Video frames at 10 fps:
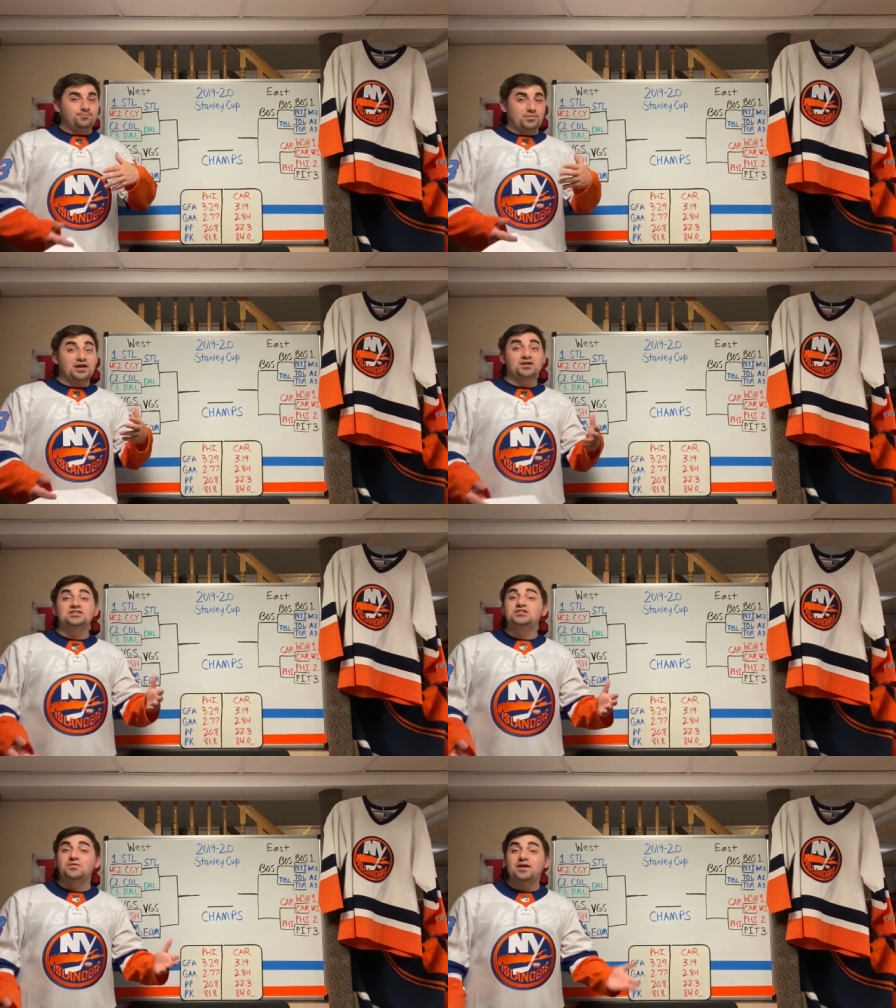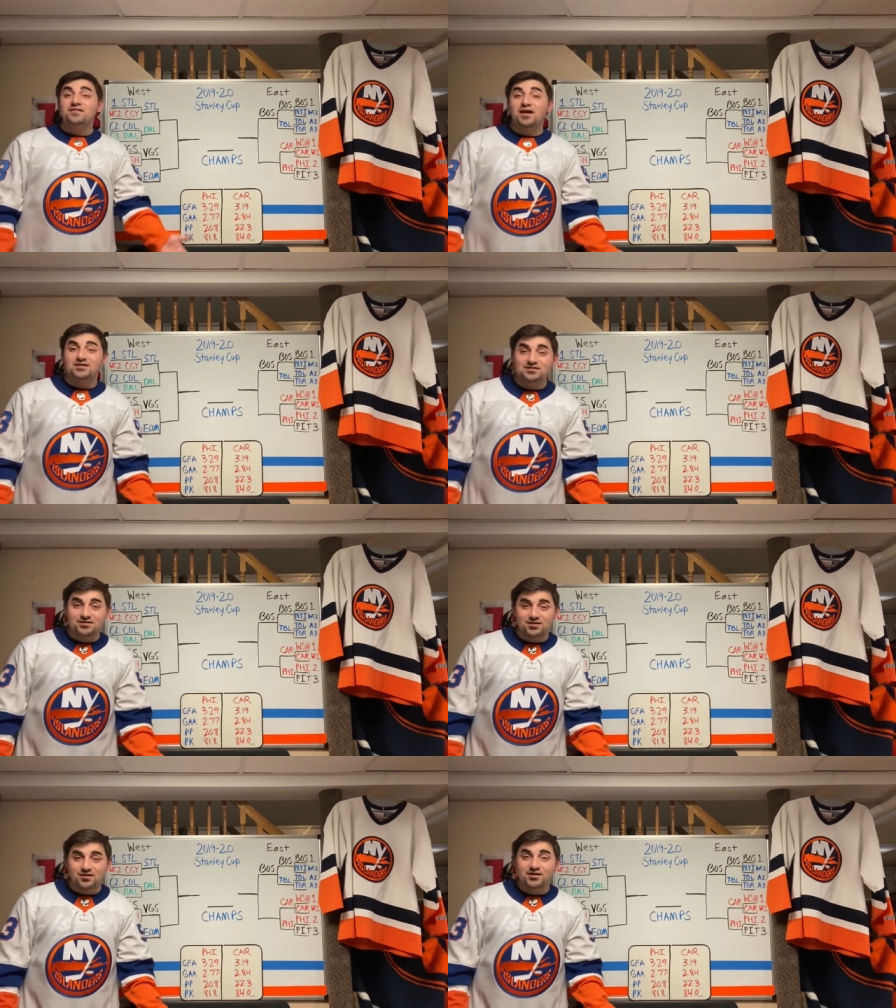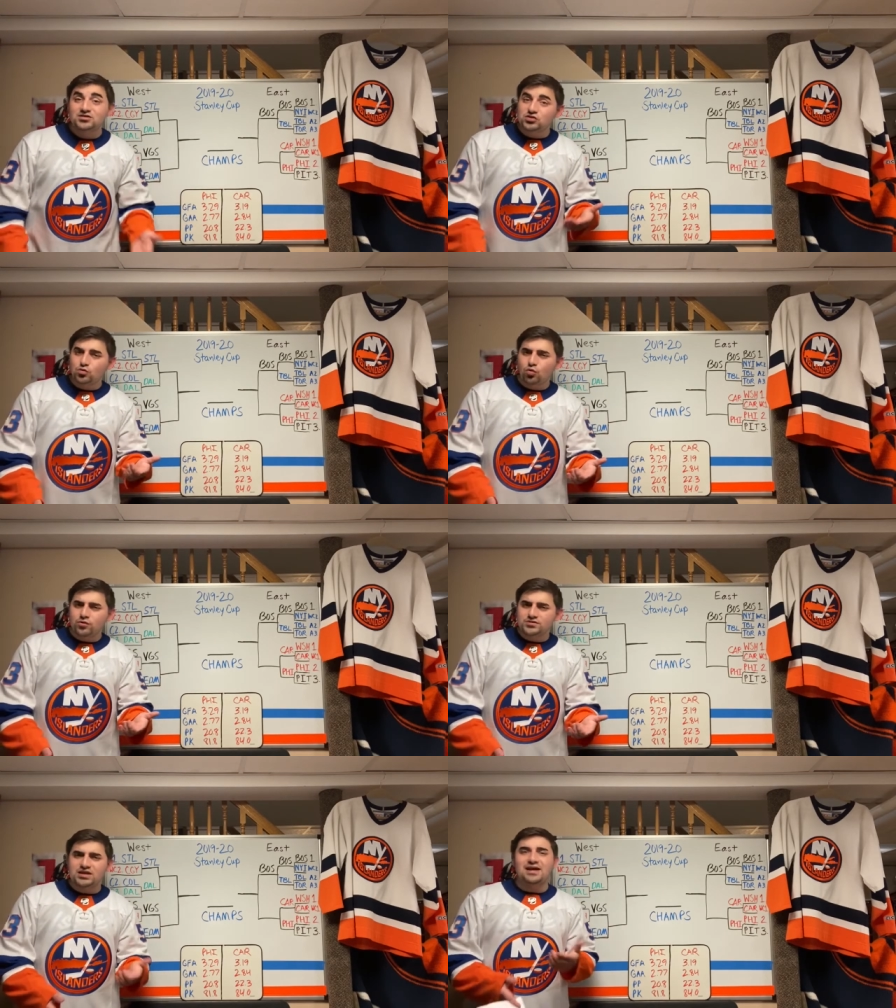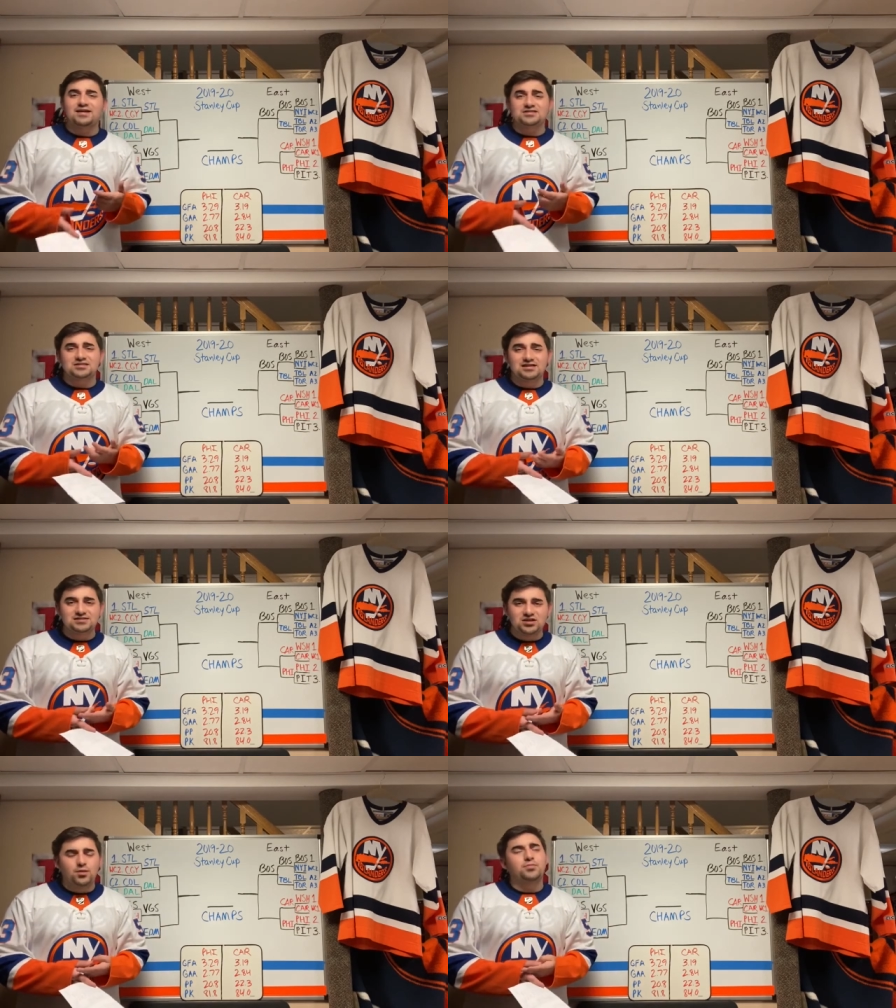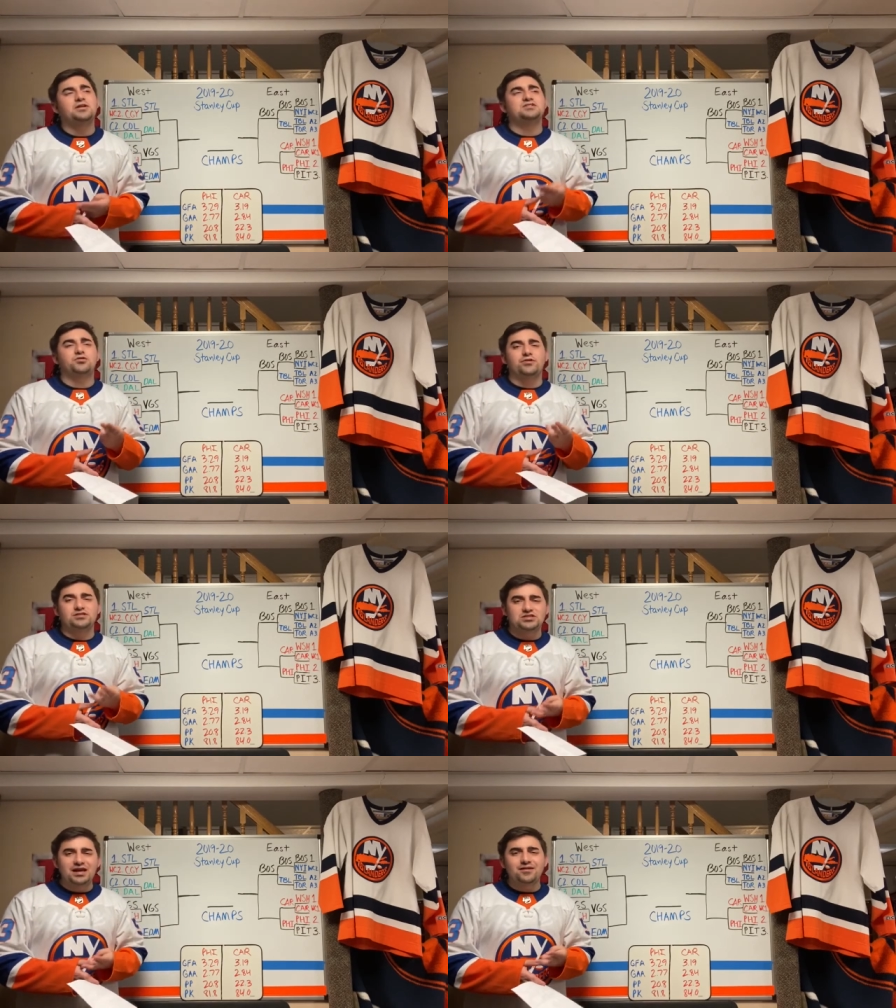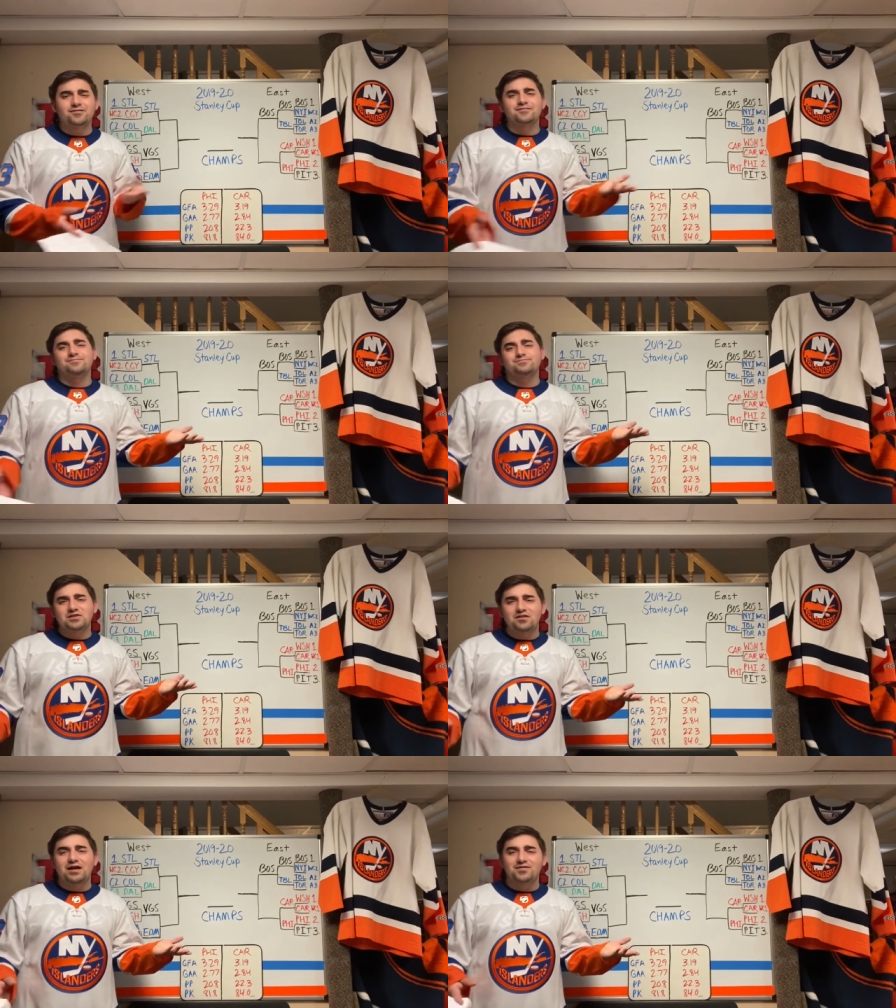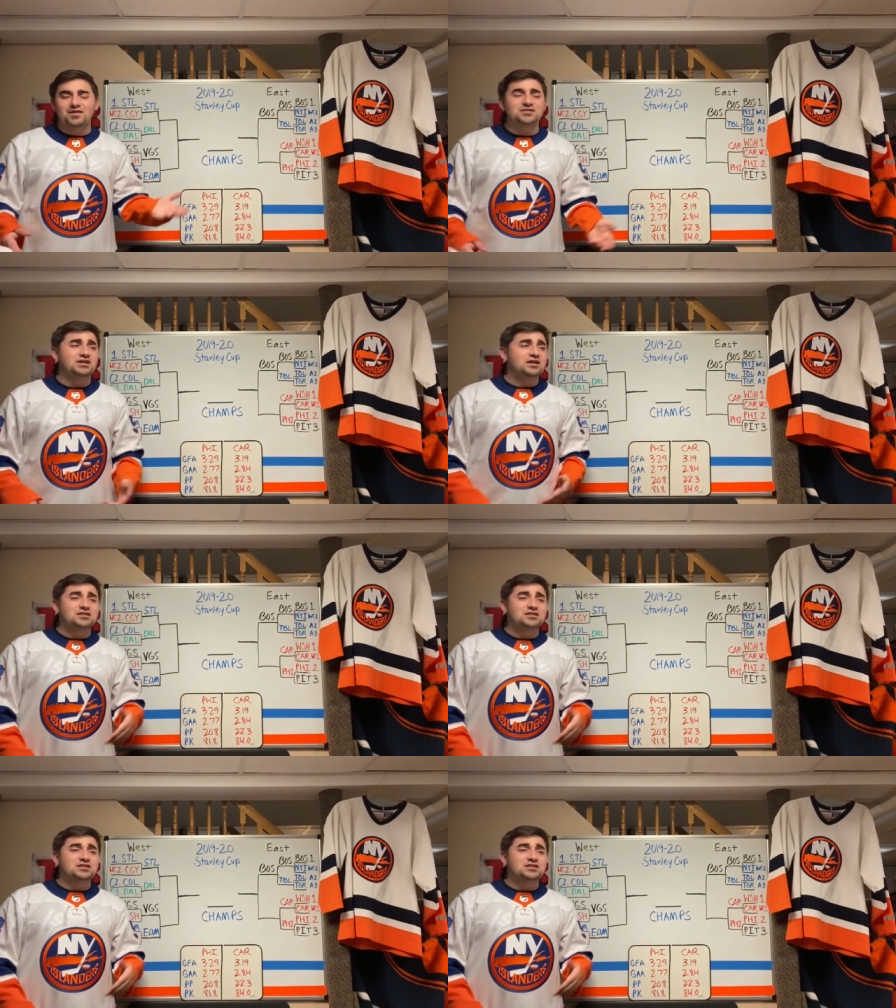because he's fantastic. And he scores, and he sets up, and he's a great skater, and a lot of things.